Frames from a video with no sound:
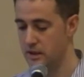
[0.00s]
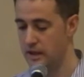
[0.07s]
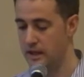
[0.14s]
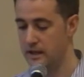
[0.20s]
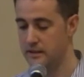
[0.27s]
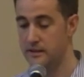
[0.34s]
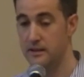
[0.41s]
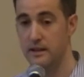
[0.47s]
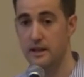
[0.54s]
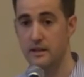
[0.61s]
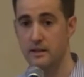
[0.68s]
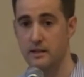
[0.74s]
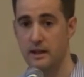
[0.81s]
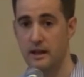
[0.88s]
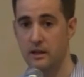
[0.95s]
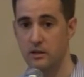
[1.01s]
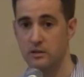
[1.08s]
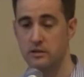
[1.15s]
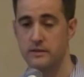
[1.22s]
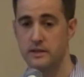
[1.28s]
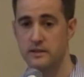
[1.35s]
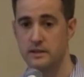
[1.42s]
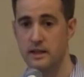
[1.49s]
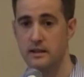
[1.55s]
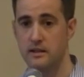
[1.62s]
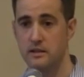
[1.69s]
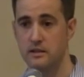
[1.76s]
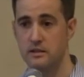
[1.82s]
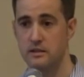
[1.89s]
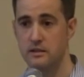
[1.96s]
and there are a lot of
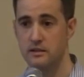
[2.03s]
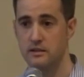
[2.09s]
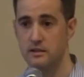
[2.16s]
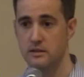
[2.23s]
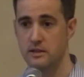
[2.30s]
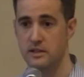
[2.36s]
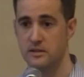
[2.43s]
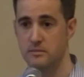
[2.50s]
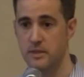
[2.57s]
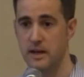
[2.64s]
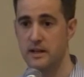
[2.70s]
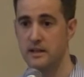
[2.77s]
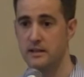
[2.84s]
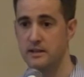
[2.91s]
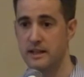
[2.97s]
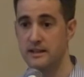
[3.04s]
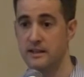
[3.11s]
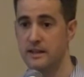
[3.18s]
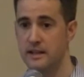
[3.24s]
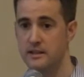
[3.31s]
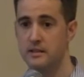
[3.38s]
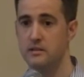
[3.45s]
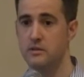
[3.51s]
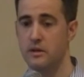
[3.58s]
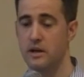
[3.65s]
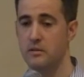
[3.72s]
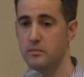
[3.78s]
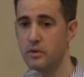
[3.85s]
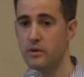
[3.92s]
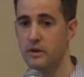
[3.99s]
studies explaining that latent
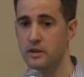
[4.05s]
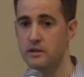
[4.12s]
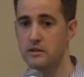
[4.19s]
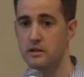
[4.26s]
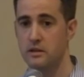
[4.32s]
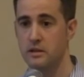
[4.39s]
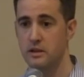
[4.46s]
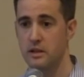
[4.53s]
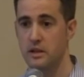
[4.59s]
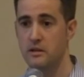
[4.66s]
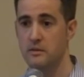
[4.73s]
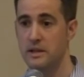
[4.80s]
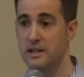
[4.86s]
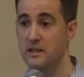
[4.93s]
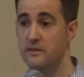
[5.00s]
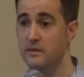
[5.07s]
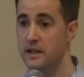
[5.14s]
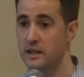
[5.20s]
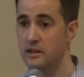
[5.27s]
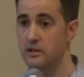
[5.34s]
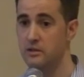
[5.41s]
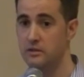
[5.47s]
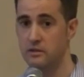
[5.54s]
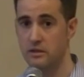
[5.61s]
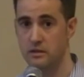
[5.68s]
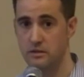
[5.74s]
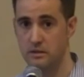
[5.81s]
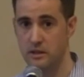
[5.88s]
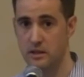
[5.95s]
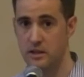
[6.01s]
trigger points, even if they don't
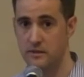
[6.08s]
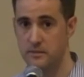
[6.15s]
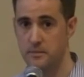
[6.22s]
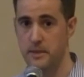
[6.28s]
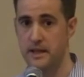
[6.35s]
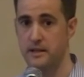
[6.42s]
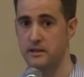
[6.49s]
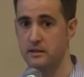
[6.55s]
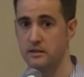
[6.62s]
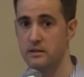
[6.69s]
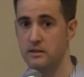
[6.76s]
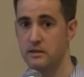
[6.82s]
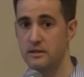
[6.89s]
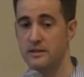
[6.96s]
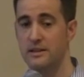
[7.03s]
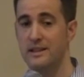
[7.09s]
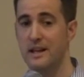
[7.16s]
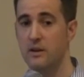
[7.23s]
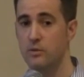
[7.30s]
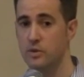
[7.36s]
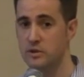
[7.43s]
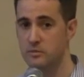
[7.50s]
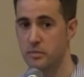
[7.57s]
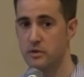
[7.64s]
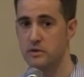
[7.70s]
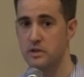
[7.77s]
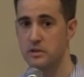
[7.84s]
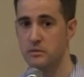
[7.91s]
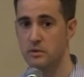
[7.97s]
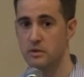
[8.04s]
give pain, they are
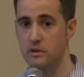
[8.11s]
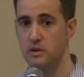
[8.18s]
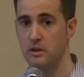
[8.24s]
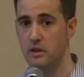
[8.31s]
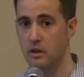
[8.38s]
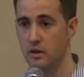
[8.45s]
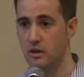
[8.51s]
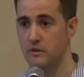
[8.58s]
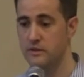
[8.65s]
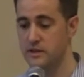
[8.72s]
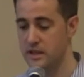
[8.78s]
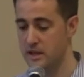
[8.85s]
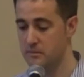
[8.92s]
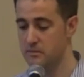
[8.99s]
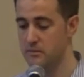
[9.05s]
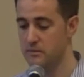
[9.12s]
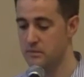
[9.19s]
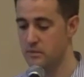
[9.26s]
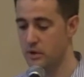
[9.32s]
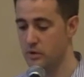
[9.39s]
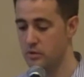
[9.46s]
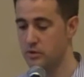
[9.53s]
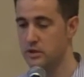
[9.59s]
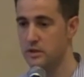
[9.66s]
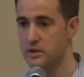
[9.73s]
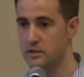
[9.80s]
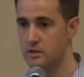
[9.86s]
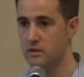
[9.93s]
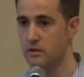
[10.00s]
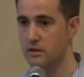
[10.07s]
responsible of some recruiting
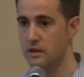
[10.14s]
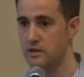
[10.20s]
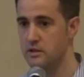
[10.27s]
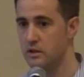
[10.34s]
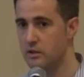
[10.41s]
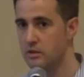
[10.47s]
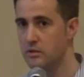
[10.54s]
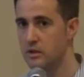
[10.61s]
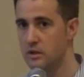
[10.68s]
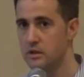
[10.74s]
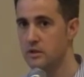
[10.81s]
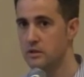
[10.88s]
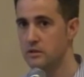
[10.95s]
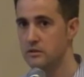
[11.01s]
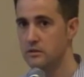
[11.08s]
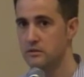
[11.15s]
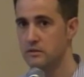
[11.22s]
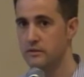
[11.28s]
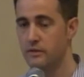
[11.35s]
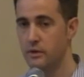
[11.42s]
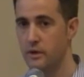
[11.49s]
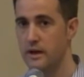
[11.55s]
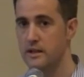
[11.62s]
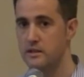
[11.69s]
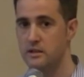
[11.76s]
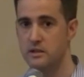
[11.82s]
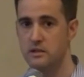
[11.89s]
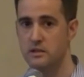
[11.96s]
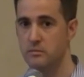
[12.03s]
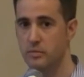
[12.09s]
disorders. So for us
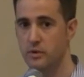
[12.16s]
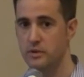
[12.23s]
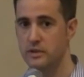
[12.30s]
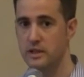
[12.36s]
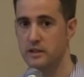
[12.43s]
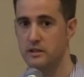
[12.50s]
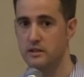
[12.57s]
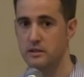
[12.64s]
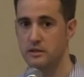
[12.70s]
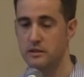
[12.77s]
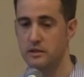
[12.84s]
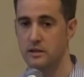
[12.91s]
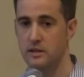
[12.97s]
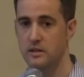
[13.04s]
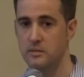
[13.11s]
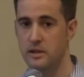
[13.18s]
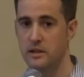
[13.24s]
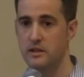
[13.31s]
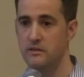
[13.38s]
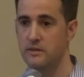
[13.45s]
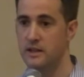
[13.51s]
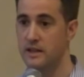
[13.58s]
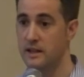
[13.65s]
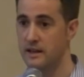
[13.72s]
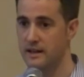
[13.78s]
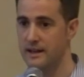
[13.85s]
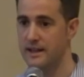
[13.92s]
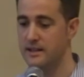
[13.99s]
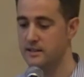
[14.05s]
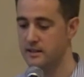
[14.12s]
it's important even if they are
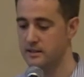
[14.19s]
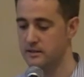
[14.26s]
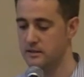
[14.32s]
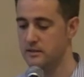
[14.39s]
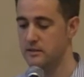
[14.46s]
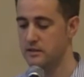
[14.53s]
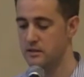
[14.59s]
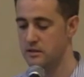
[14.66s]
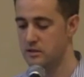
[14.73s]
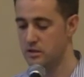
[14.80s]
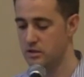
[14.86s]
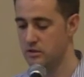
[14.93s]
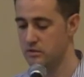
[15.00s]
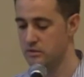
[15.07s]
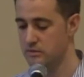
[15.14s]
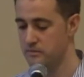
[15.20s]
latent. So